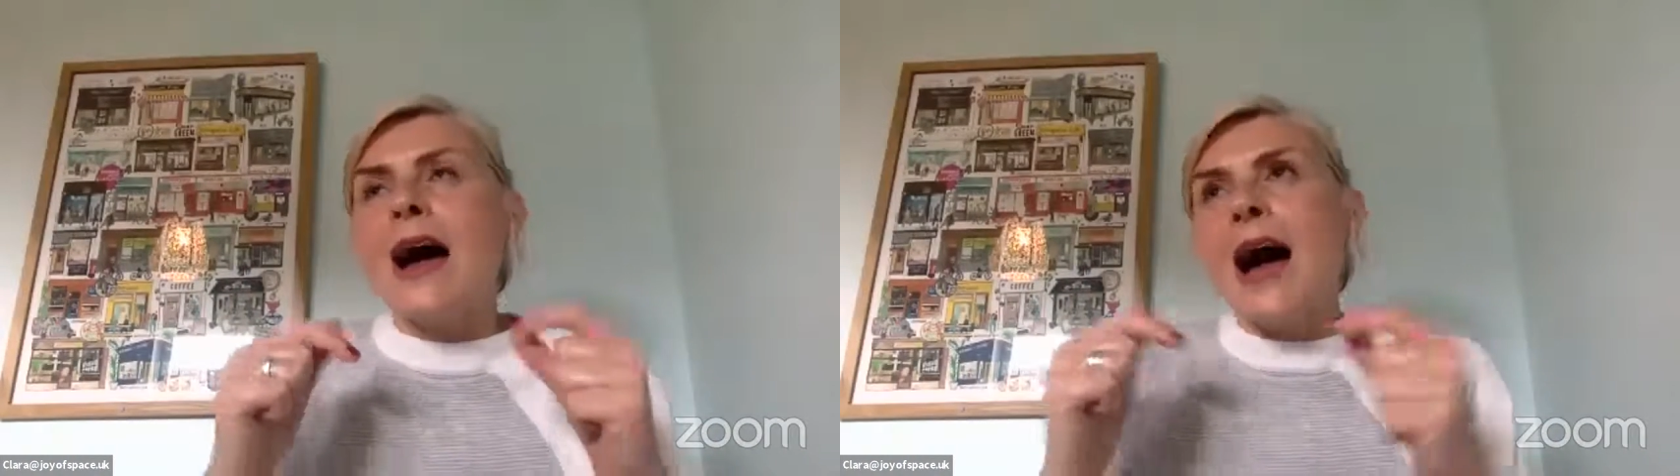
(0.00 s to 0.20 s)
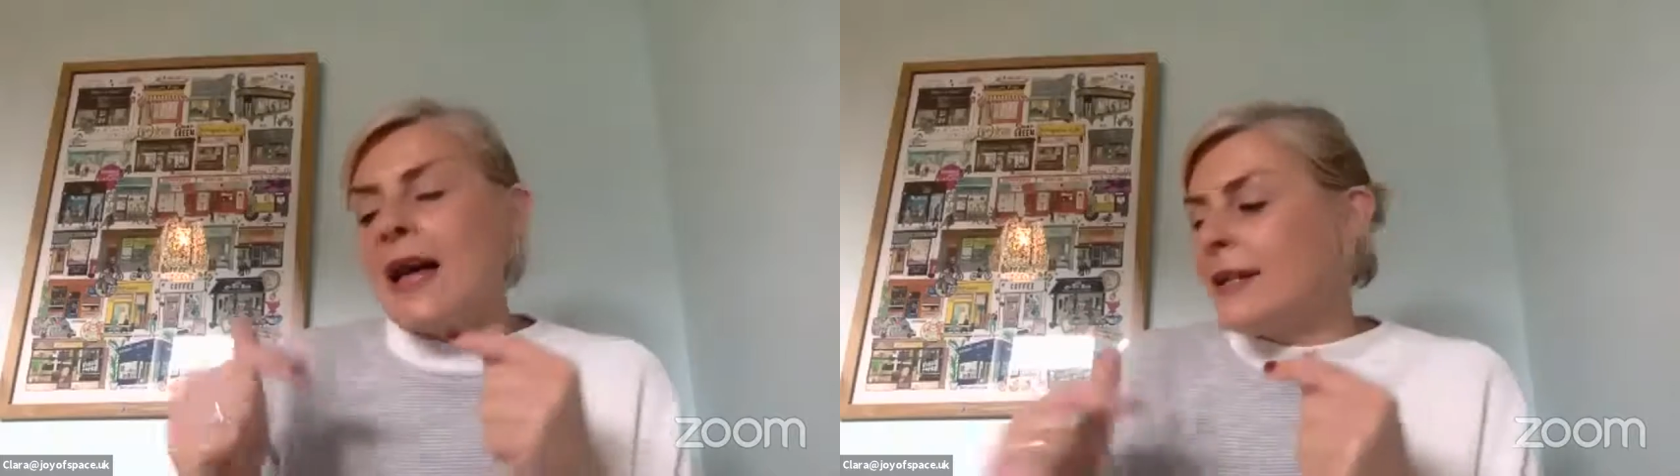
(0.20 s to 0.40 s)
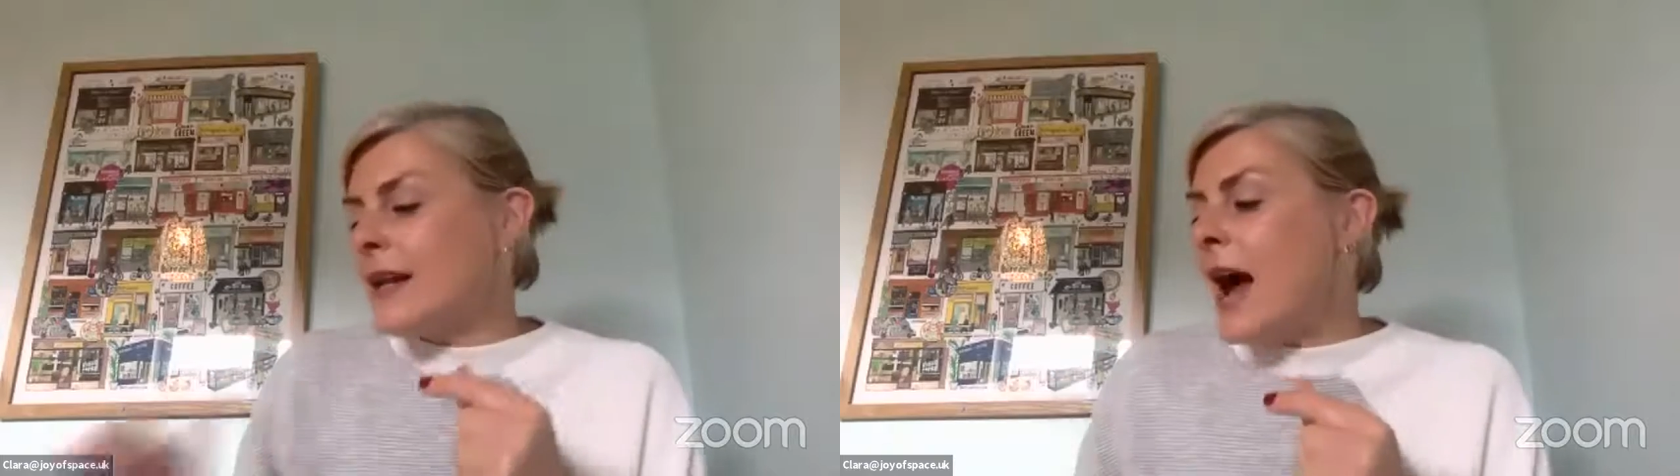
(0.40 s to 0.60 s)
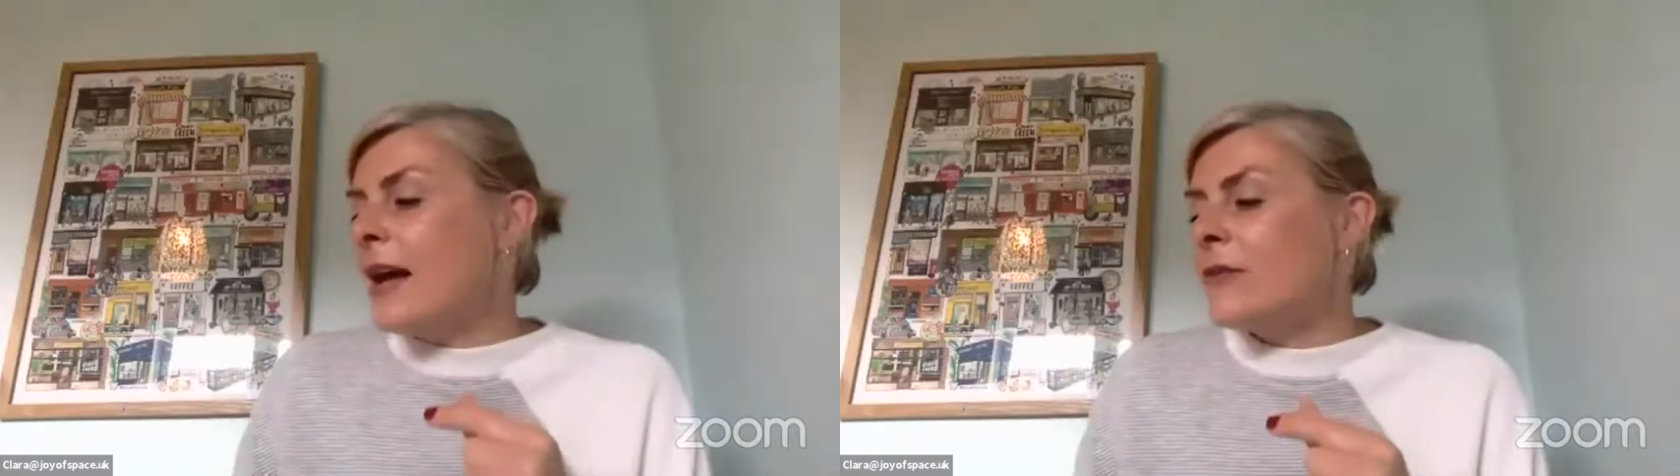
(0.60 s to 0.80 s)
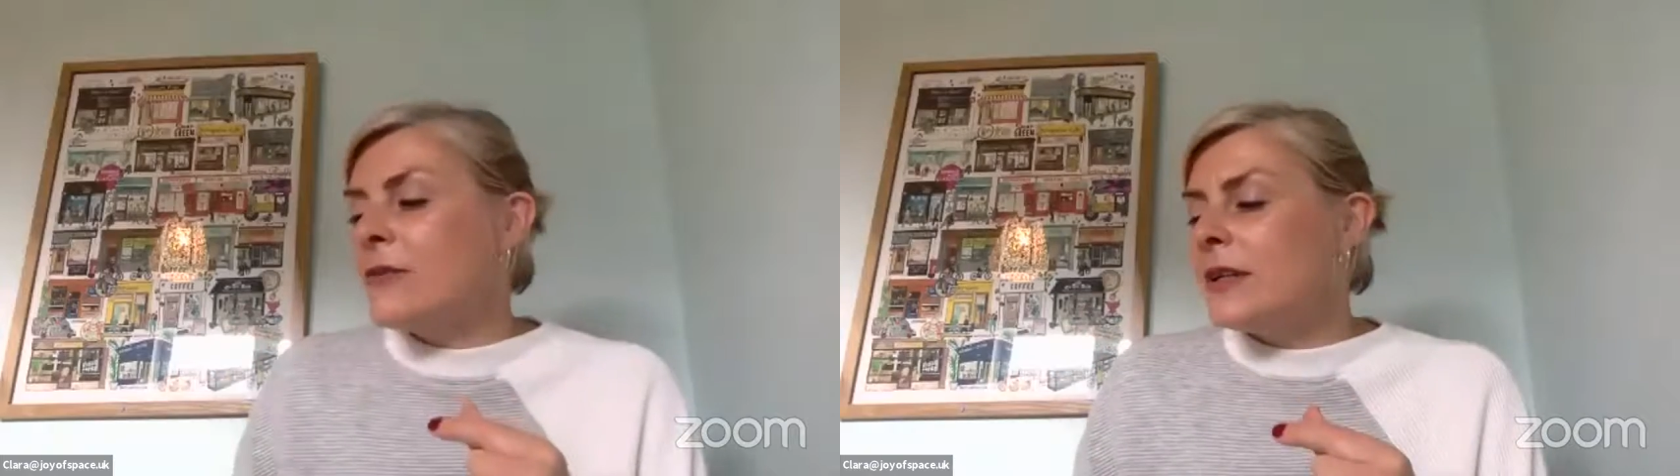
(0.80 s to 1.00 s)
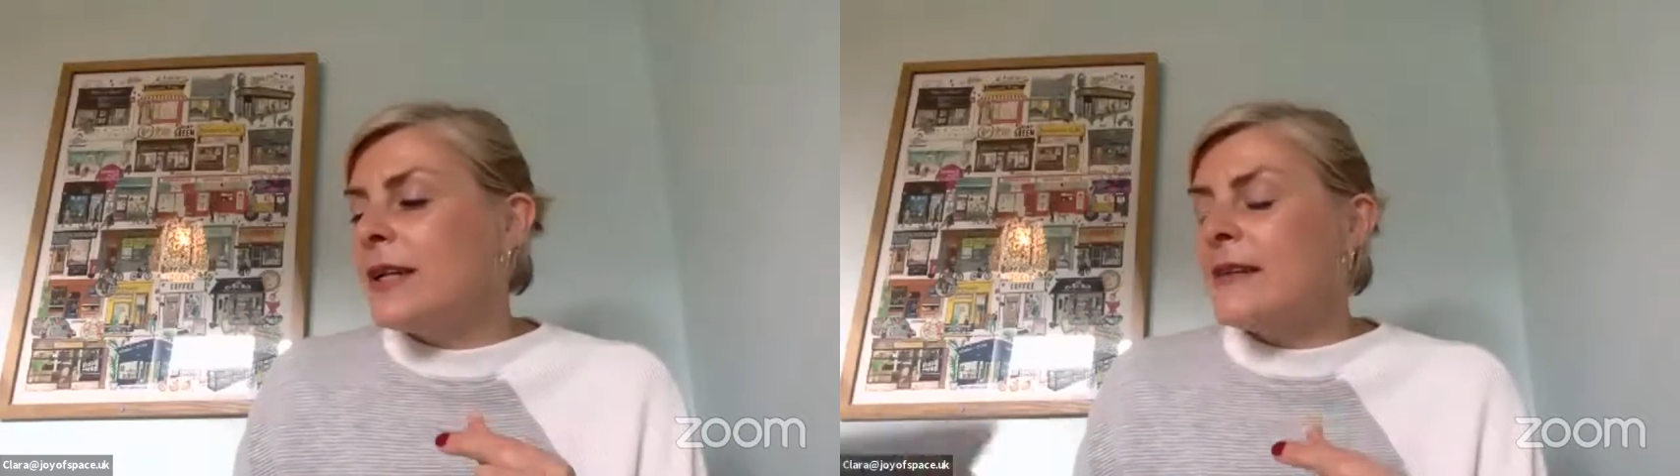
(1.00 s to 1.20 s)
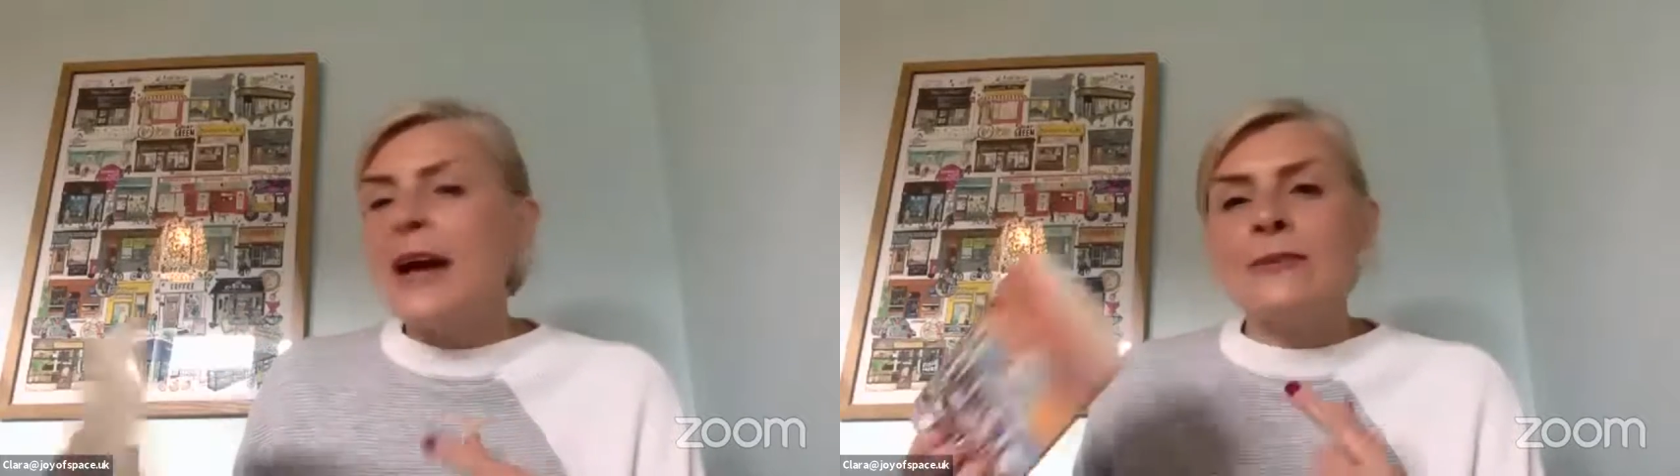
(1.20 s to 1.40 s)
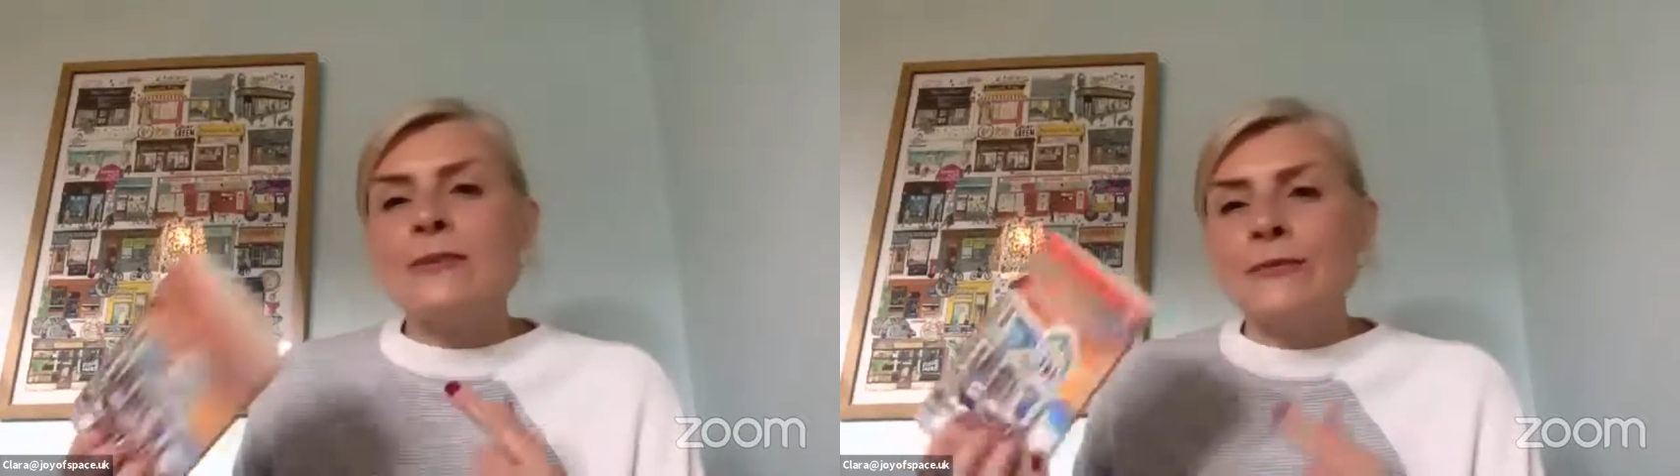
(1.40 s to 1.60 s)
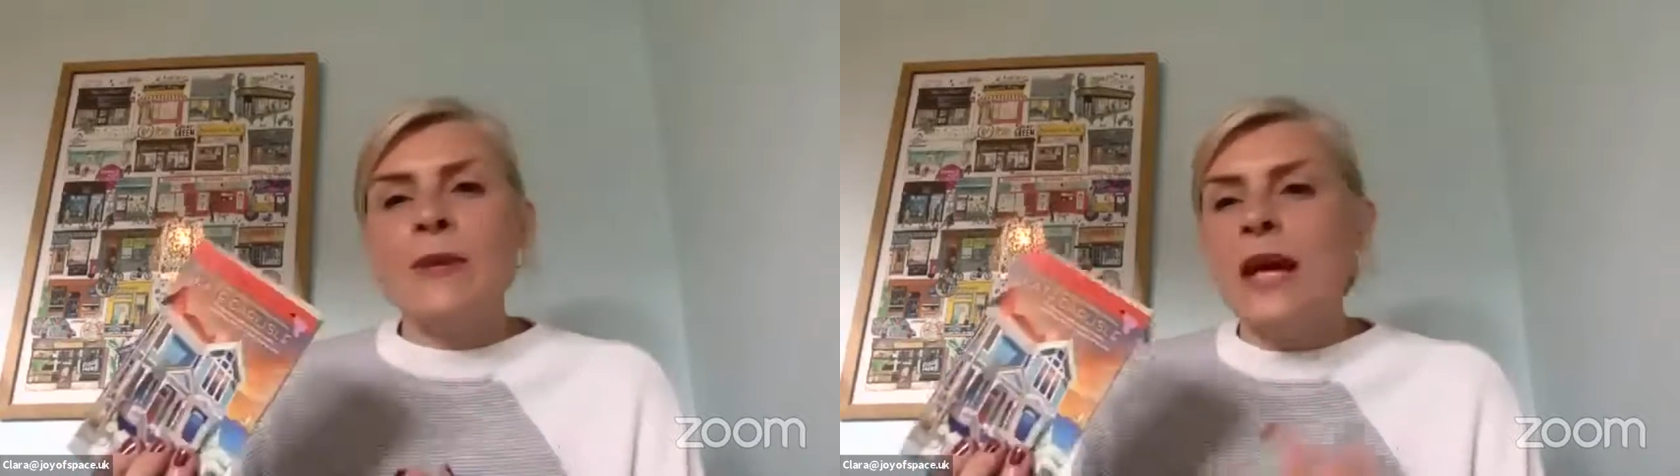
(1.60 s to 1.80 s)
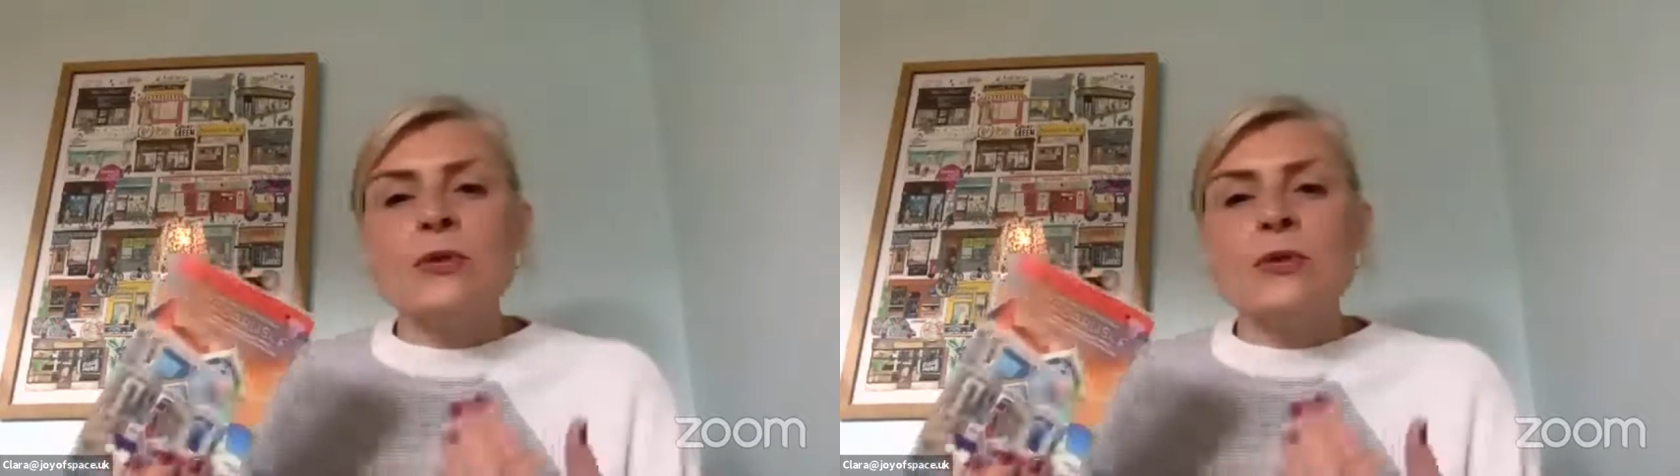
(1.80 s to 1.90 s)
And that for me,